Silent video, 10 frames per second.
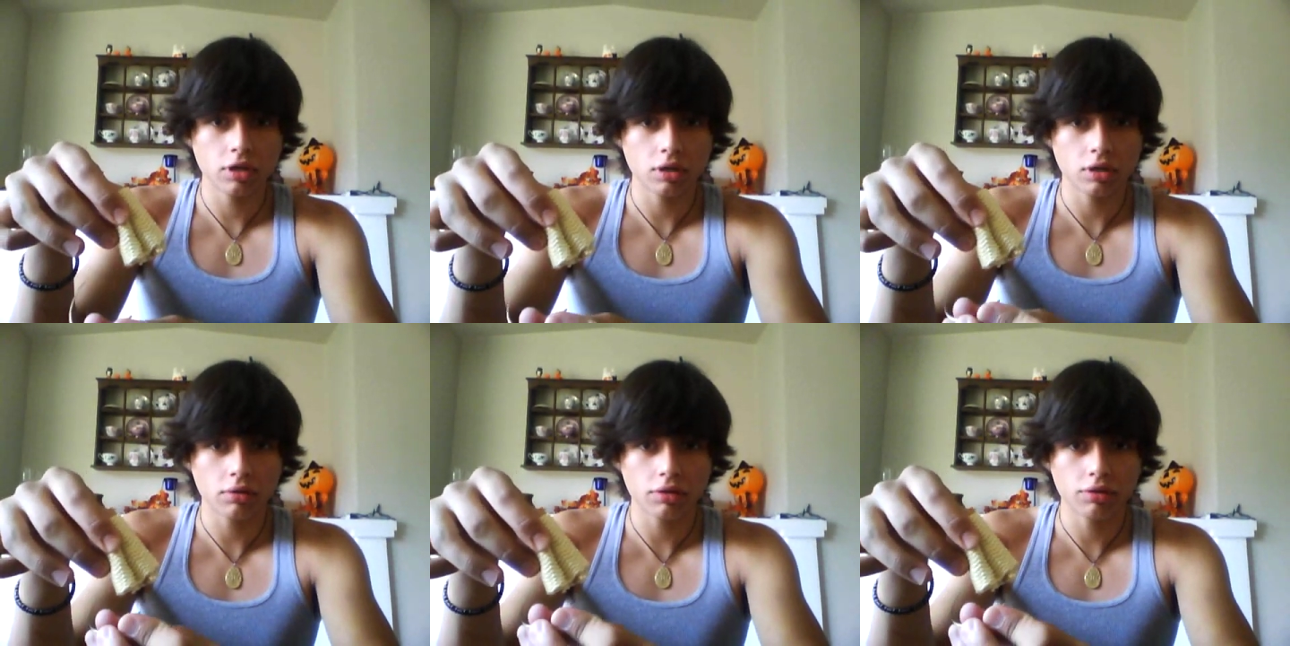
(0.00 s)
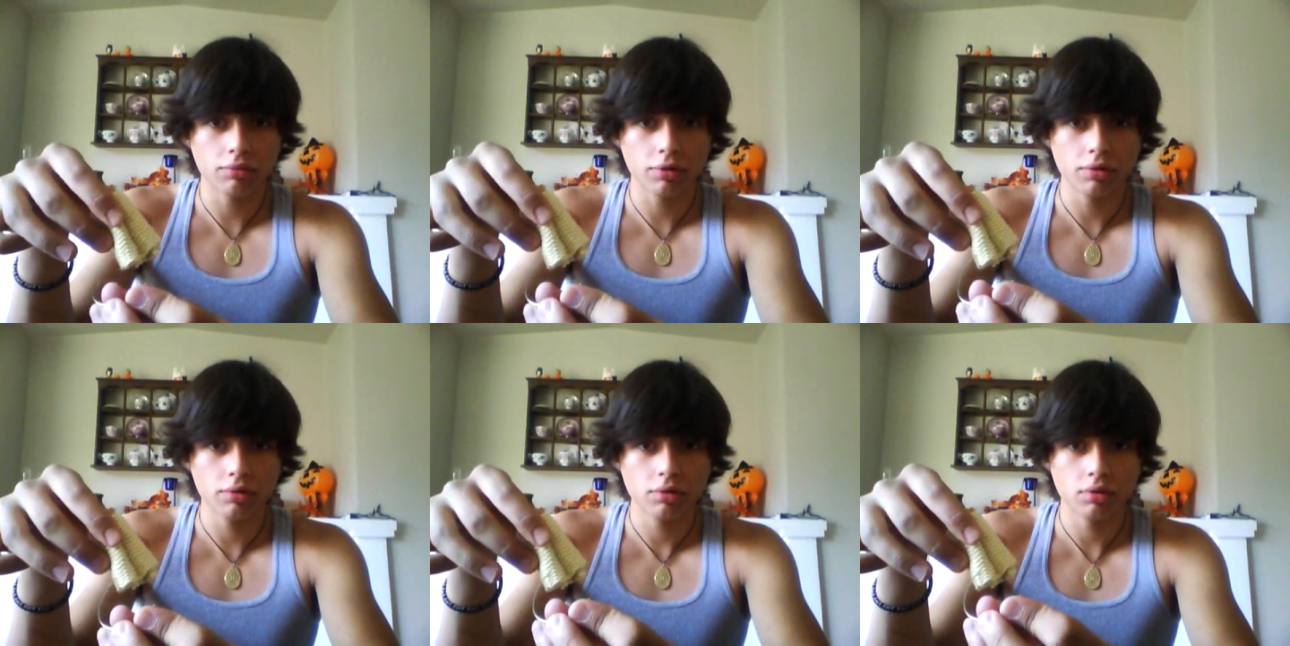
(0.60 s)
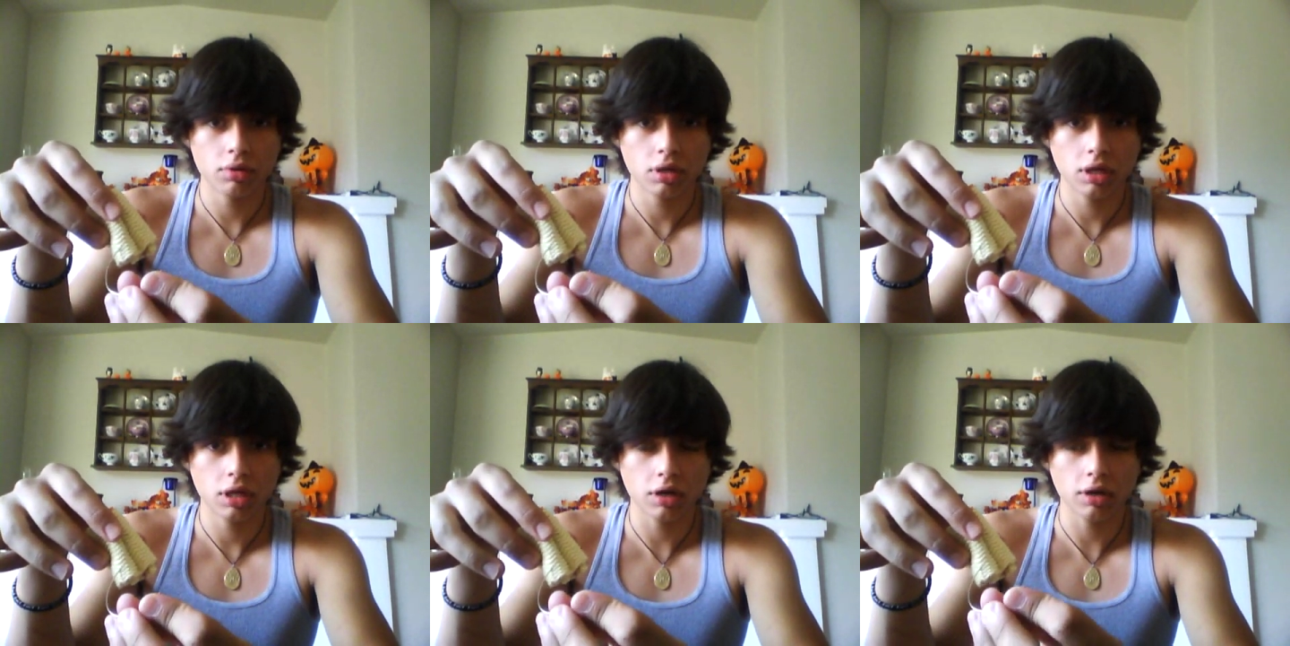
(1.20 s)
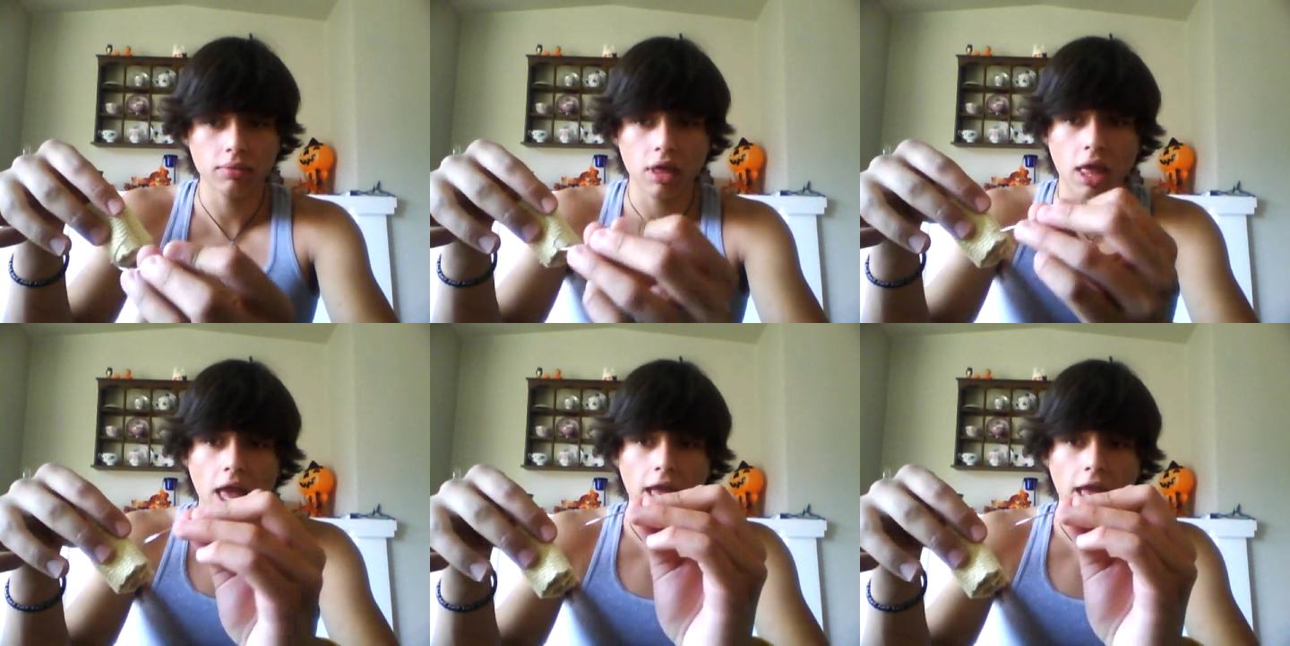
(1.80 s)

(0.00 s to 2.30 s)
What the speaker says: You're going to go through here